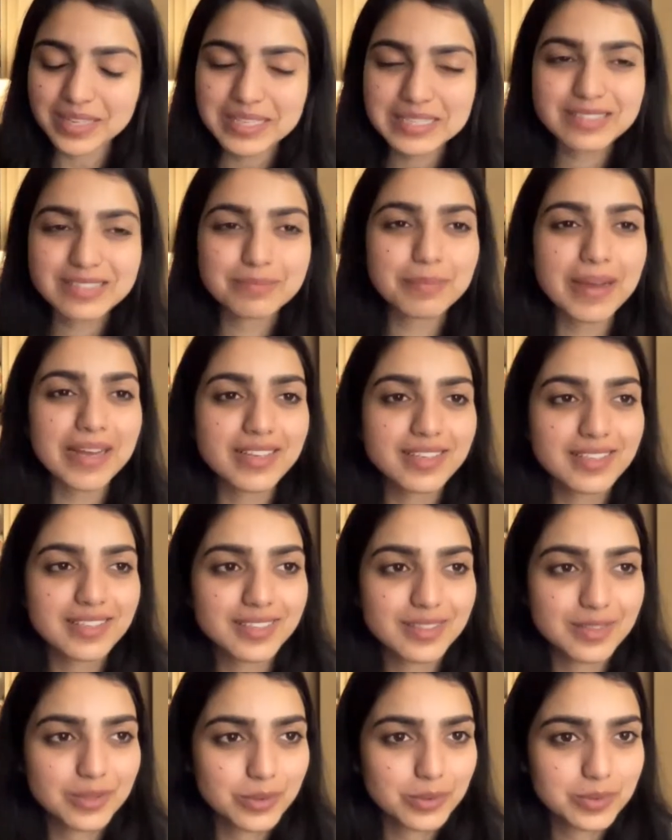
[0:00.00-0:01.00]

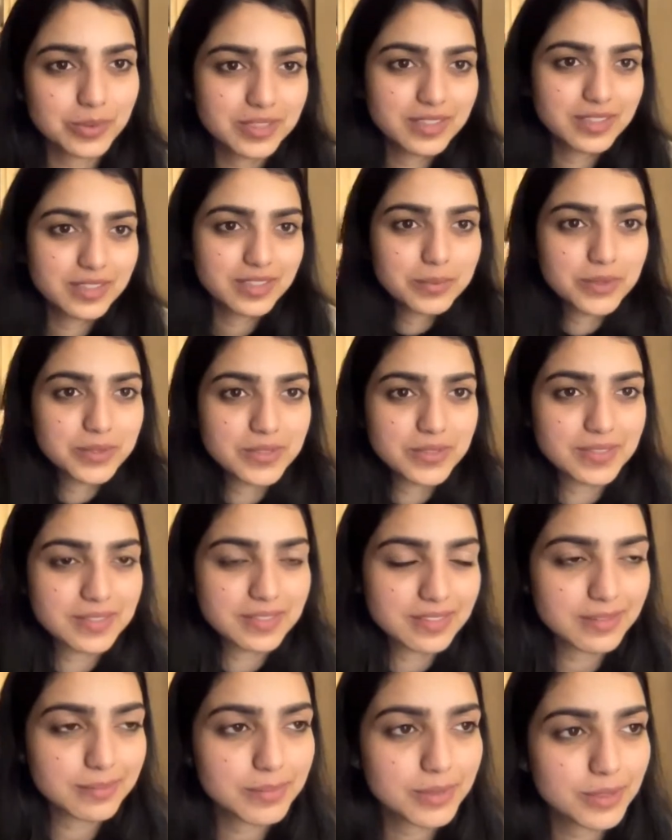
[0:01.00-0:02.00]
spying over their
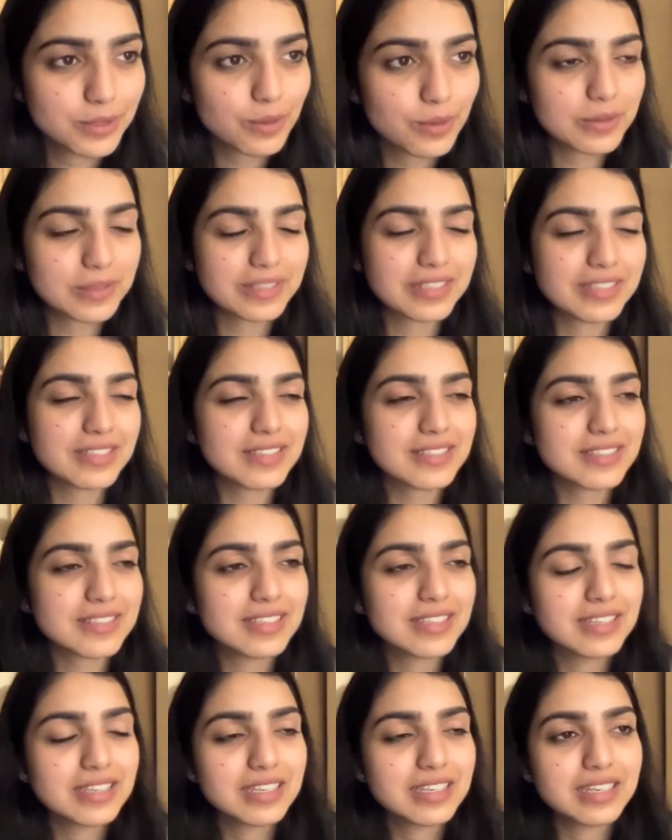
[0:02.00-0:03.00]
personal belongings.
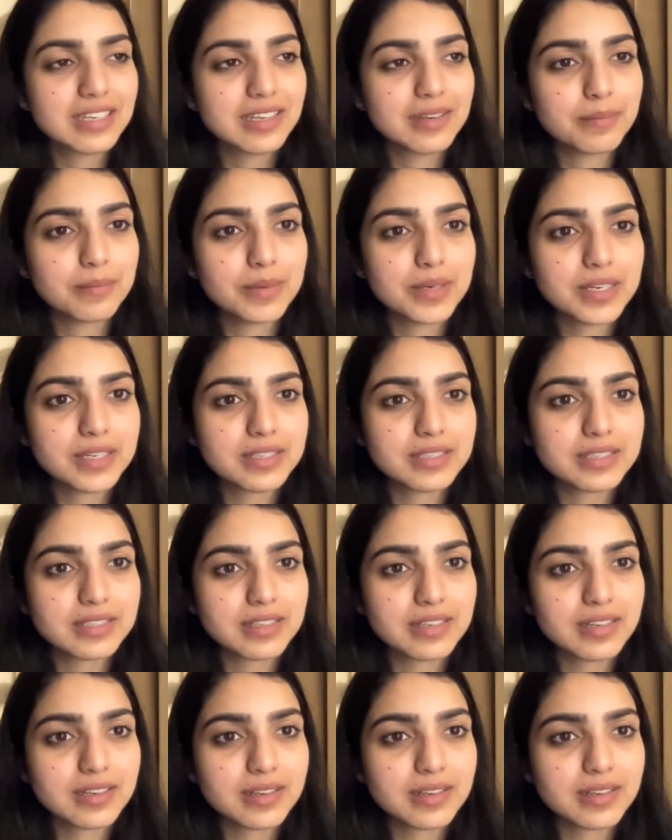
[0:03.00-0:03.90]
But